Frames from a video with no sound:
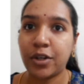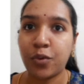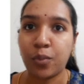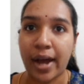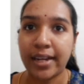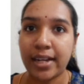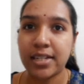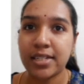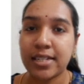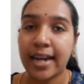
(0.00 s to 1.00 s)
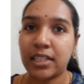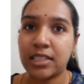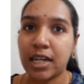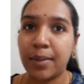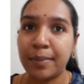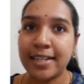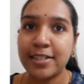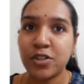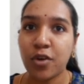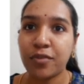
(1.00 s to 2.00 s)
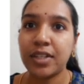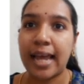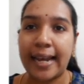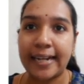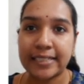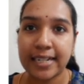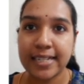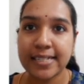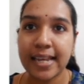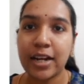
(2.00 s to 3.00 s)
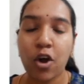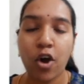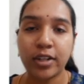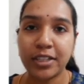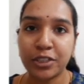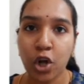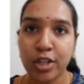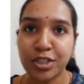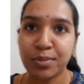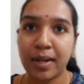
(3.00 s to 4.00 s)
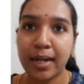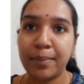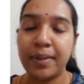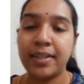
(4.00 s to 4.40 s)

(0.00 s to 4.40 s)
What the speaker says: wires at the terminals of the electric cell or the torch bulb?